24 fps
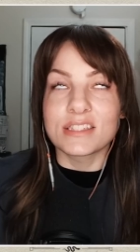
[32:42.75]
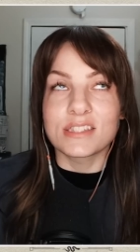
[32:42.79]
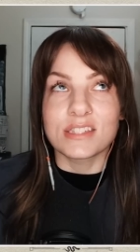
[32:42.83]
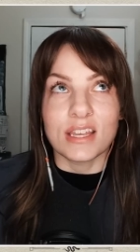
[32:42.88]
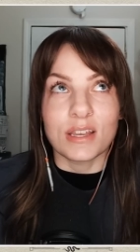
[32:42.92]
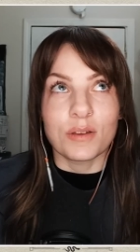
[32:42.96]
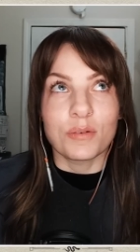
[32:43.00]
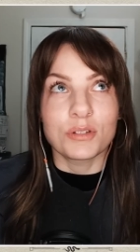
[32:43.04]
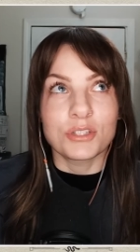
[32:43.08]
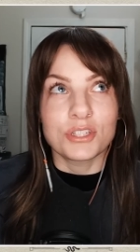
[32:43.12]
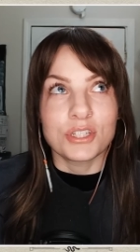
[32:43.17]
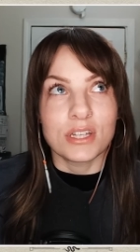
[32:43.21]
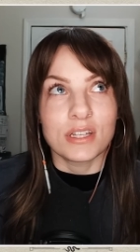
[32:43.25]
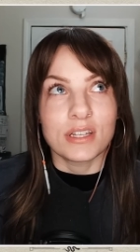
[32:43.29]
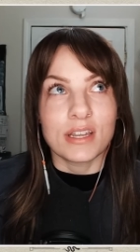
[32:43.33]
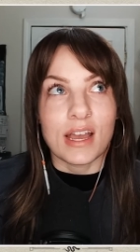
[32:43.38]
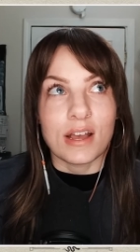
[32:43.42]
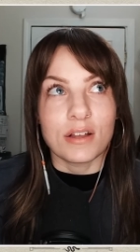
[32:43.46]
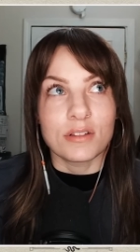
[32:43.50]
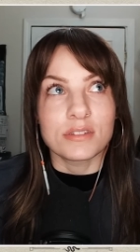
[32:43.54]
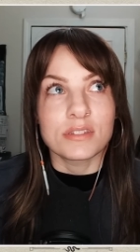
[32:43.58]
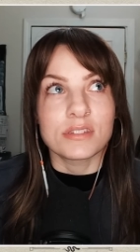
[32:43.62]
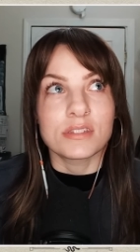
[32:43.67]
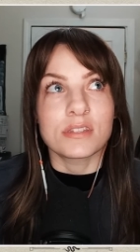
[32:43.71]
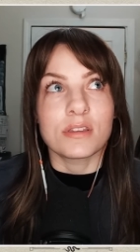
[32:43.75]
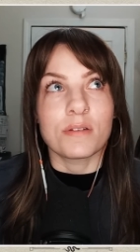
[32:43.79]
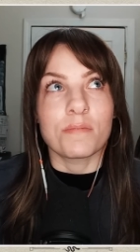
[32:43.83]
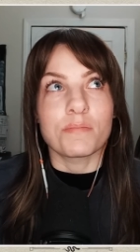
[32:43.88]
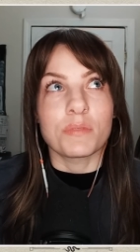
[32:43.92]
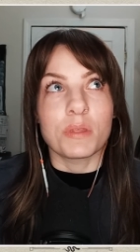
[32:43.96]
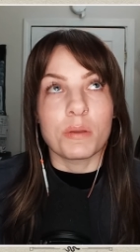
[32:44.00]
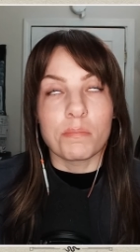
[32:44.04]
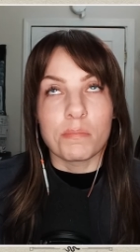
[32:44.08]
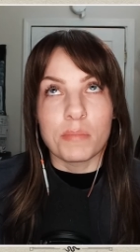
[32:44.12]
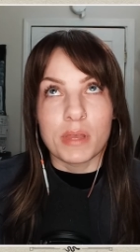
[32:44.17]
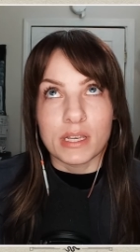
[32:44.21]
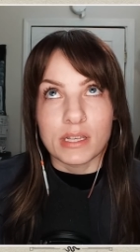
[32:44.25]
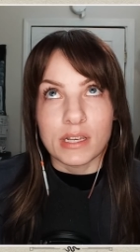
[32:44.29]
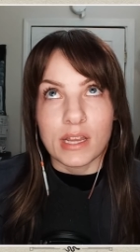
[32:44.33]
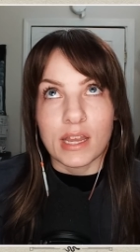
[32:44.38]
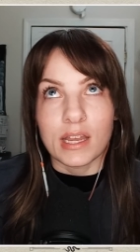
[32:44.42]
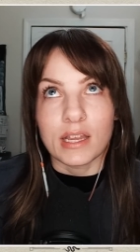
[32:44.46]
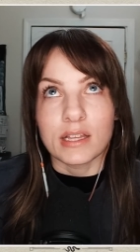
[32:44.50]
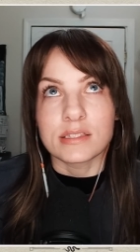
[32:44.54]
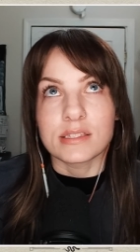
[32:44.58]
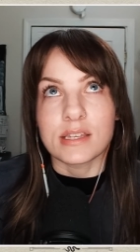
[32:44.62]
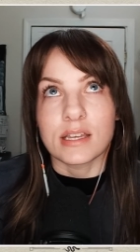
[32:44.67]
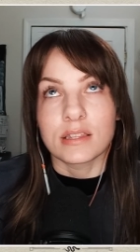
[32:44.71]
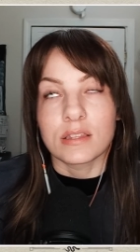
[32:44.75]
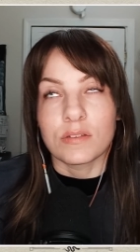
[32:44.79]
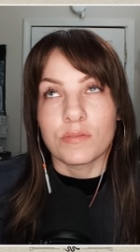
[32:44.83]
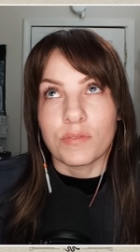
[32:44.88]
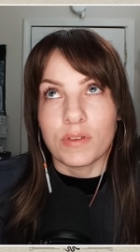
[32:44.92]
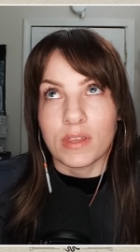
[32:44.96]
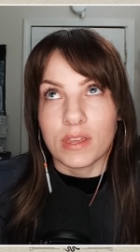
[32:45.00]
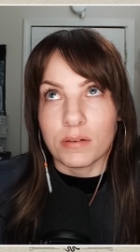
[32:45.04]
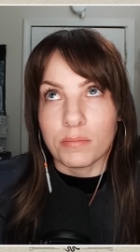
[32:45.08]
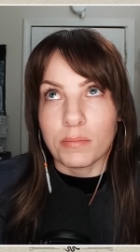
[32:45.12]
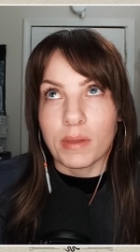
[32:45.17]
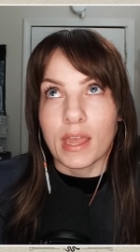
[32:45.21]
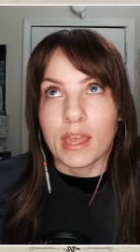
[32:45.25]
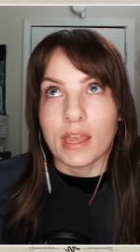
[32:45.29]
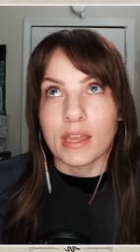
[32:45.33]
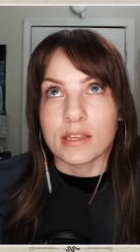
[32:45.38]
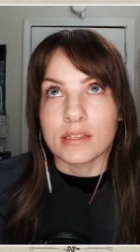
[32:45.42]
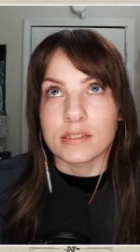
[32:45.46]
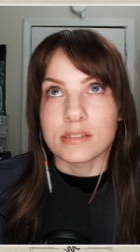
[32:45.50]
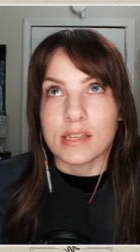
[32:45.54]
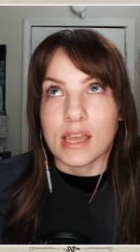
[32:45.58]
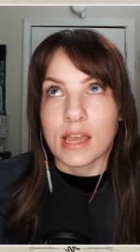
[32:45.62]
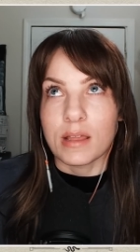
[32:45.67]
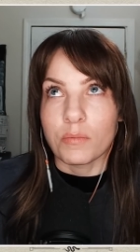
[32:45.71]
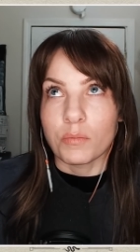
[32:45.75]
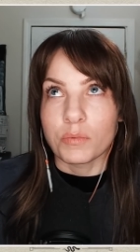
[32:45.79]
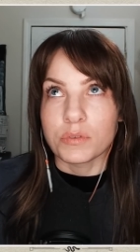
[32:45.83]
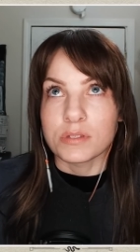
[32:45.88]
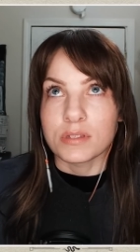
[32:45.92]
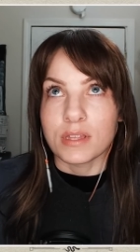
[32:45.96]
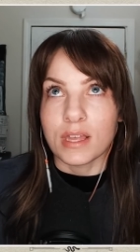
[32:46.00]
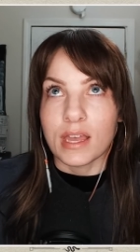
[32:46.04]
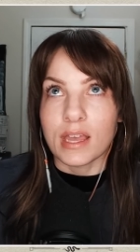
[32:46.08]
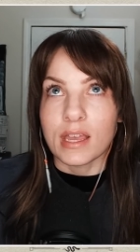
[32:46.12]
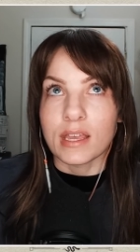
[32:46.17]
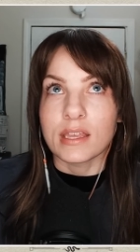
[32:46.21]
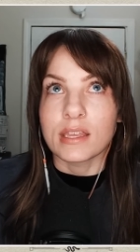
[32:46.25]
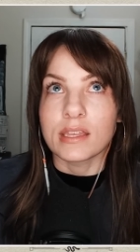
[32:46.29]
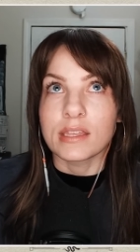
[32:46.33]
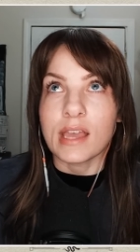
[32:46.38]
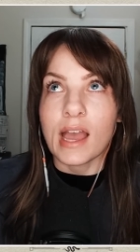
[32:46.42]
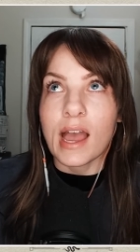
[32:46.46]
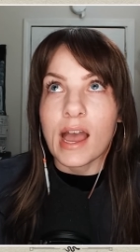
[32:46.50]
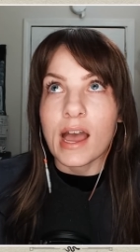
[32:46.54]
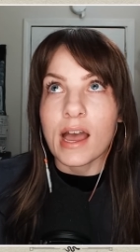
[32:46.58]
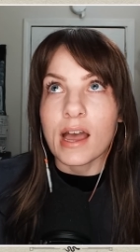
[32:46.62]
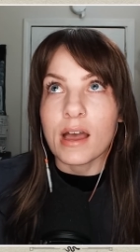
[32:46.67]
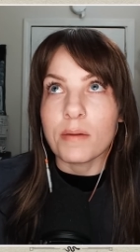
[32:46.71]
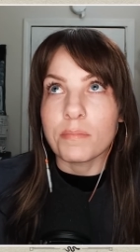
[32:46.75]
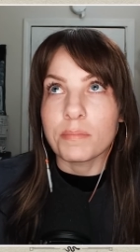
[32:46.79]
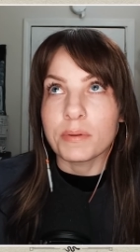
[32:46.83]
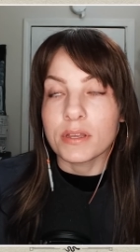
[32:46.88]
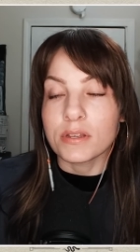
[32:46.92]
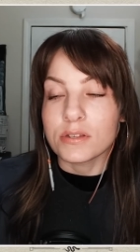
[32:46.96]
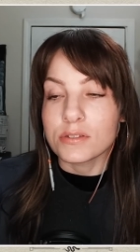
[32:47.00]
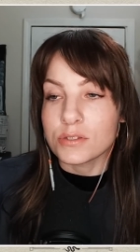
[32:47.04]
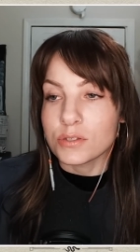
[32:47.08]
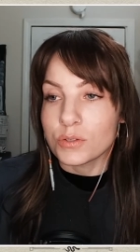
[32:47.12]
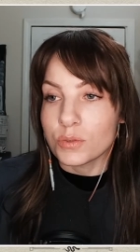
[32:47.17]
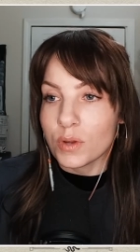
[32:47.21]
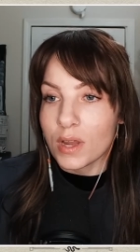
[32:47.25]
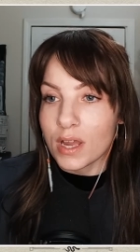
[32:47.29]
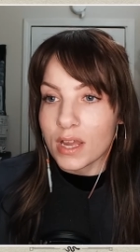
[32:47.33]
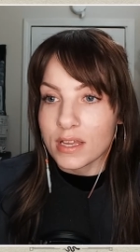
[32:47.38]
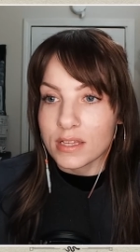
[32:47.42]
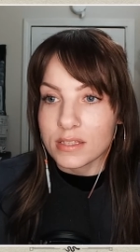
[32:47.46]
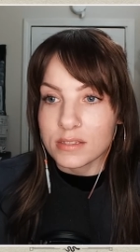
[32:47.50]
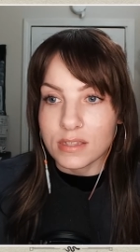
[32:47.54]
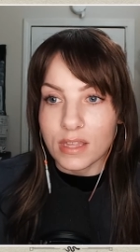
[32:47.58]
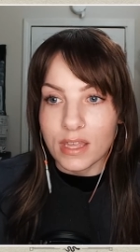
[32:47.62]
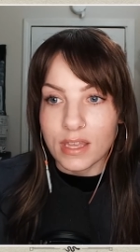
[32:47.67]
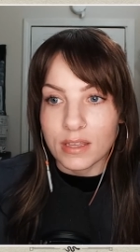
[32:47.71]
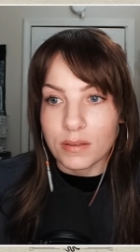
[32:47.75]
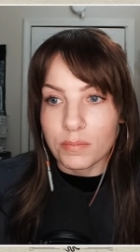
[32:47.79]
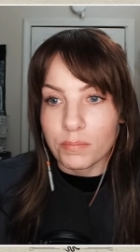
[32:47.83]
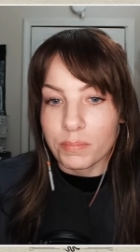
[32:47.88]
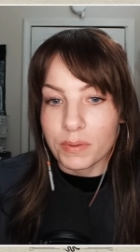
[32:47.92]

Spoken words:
like when she announced Midnights at the VMAs and was like, yeah, because you guys, like,